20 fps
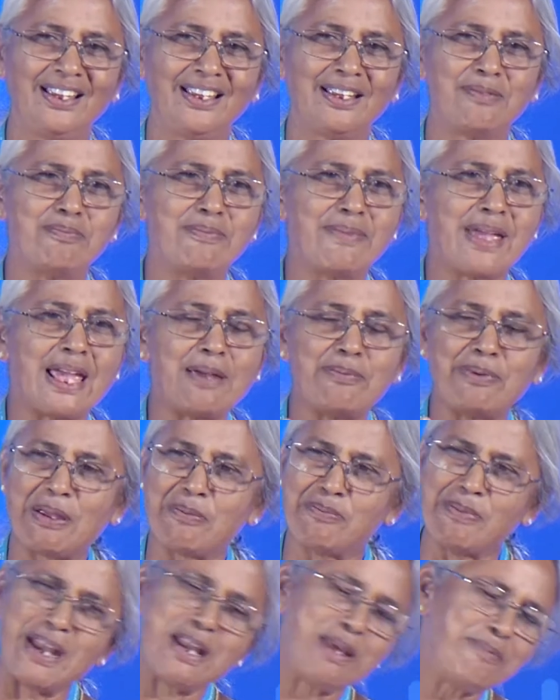maybe
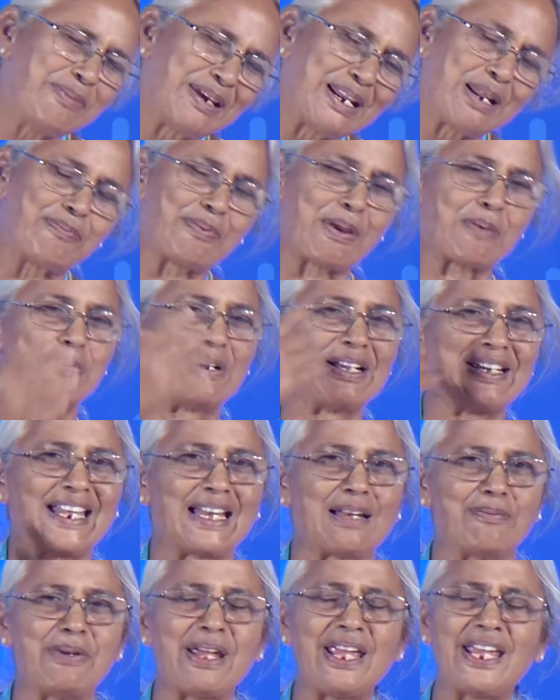many people tell
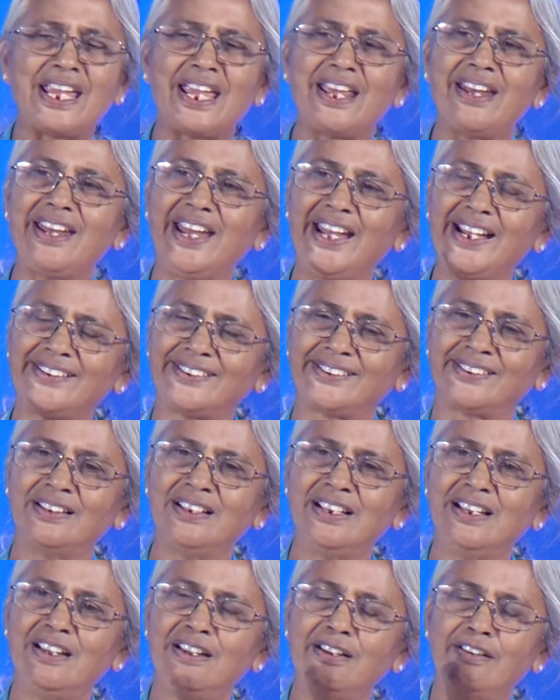me he needs
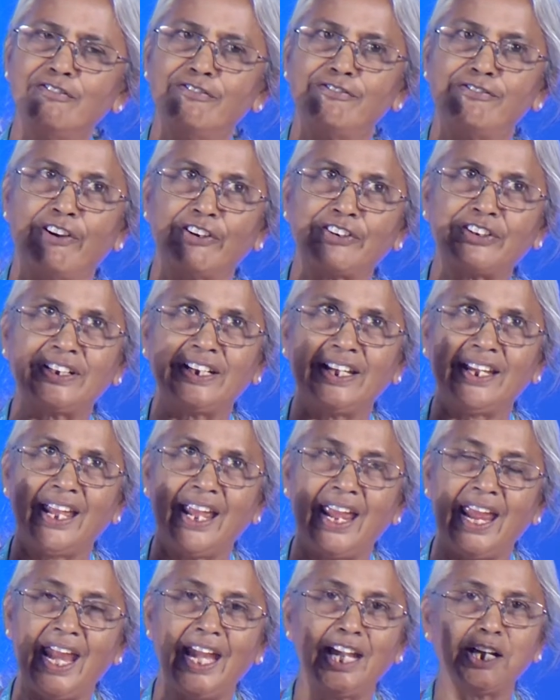
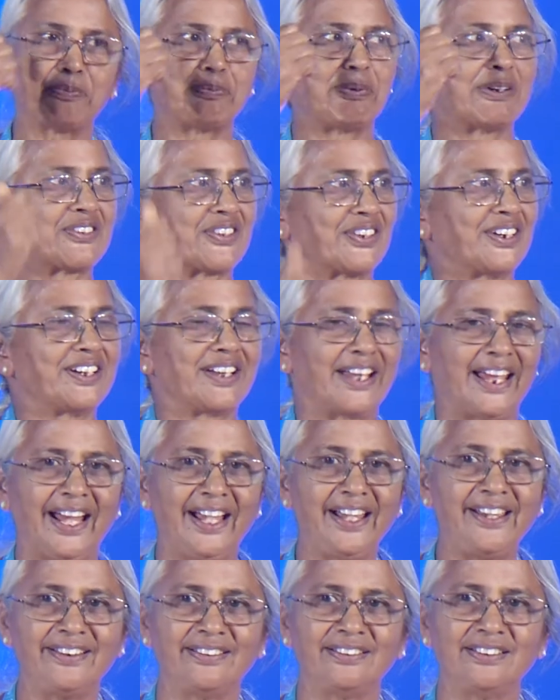48% head,
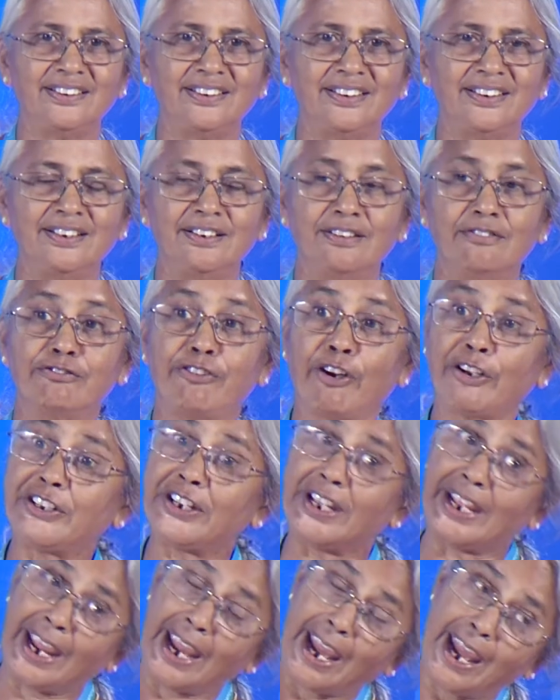
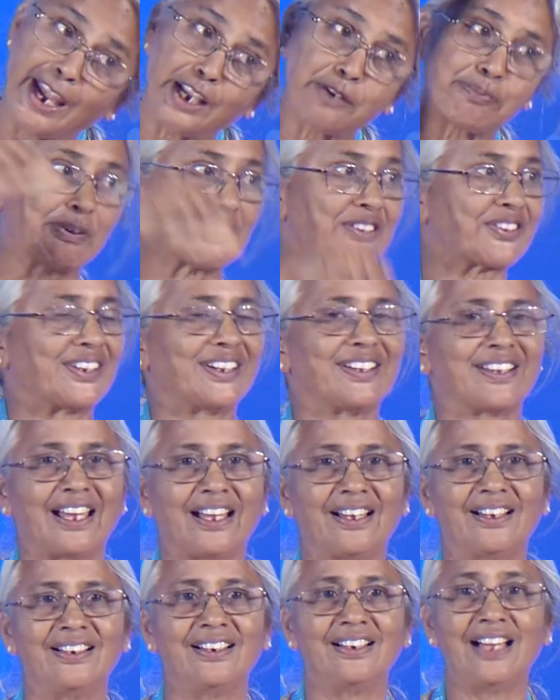48%
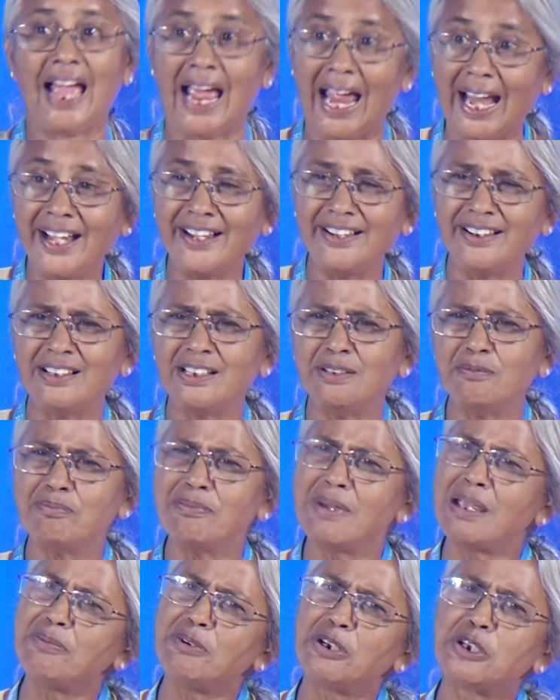hand,
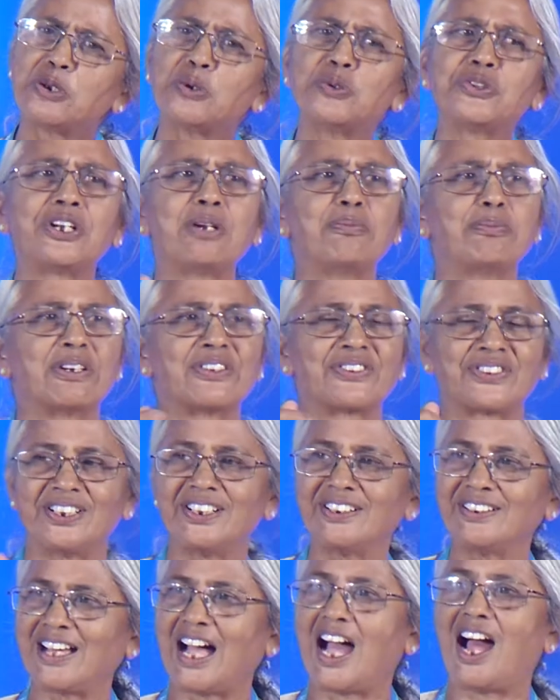maybe
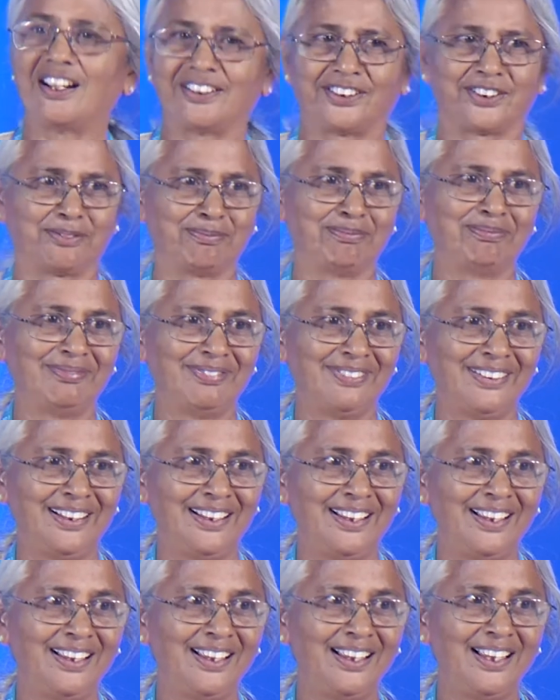2-3% heart.
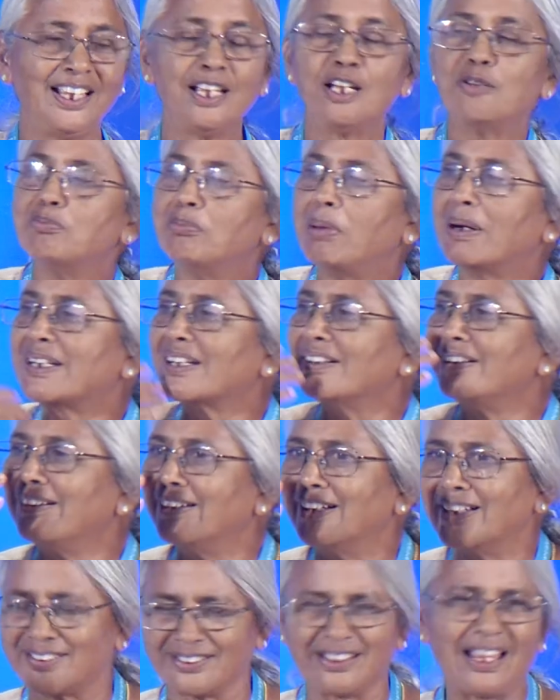But a
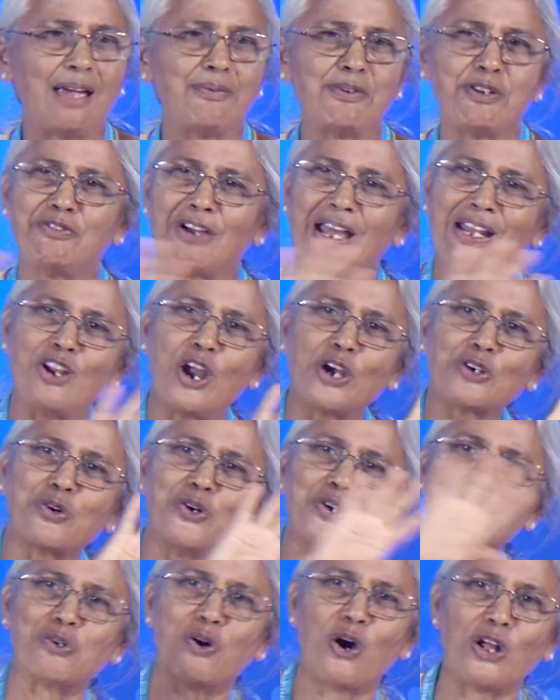nurse, I'll not go
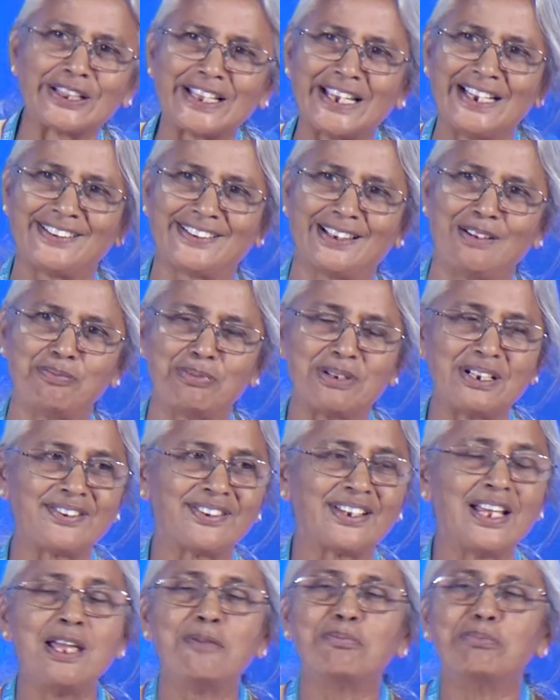into all the
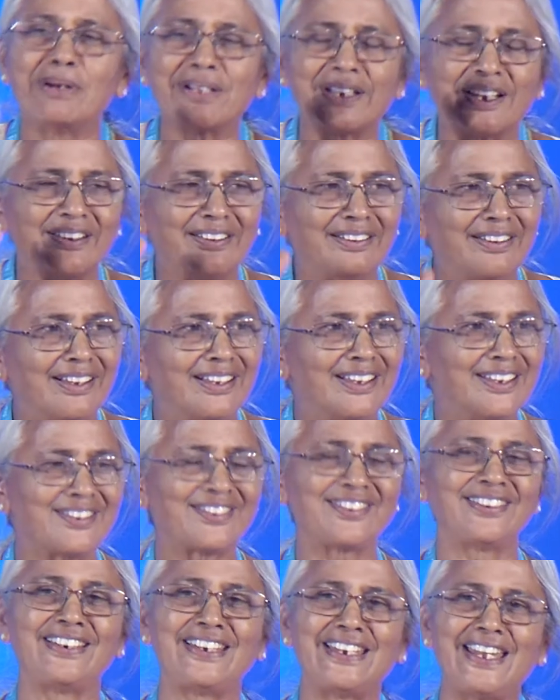examples, but a
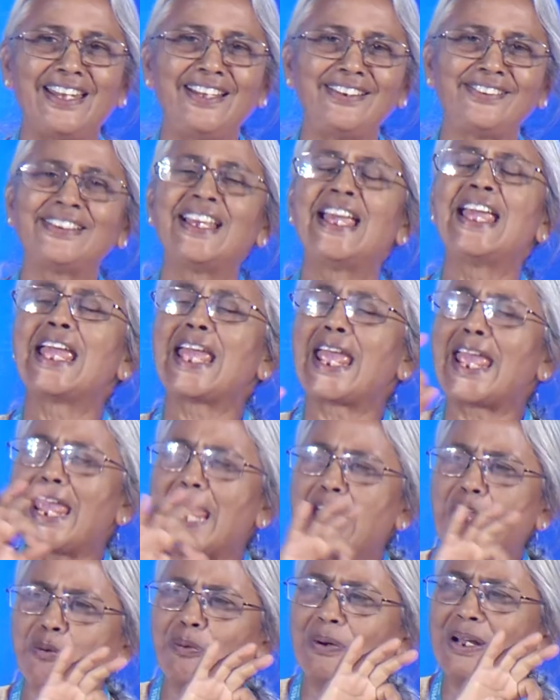nurse needs
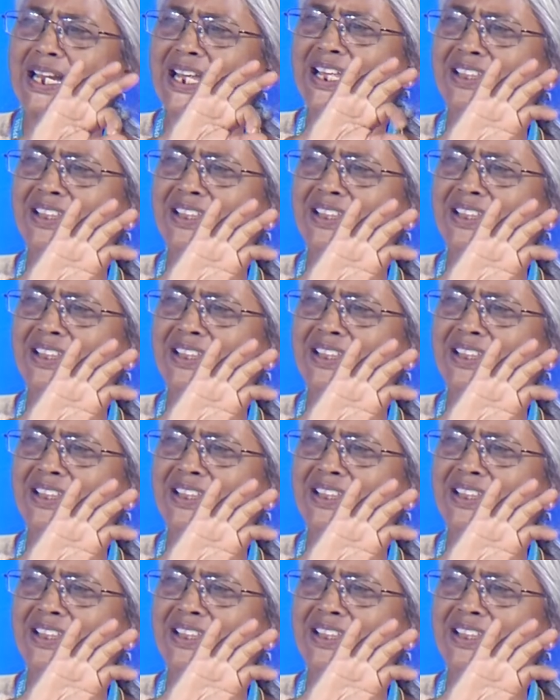equally